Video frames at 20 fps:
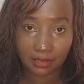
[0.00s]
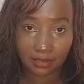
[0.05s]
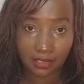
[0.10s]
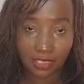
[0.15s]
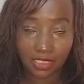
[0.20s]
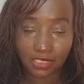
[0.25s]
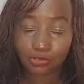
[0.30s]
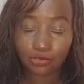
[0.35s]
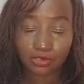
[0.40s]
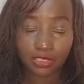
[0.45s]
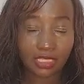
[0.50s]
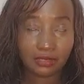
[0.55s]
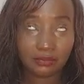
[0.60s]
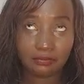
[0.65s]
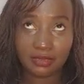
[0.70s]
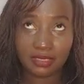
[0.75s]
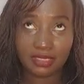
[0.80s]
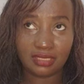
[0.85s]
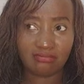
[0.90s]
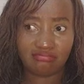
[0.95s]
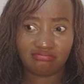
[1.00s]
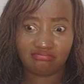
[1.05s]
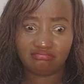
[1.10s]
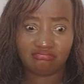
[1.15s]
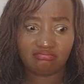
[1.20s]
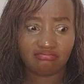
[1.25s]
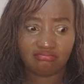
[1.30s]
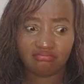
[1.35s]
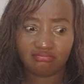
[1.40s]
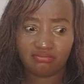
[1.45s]
It wouldn't be
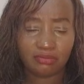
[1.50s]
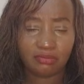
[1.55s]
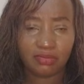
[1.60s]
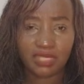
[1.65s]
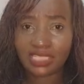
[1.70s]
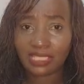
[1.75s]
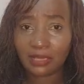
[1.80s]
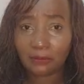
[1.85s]
that a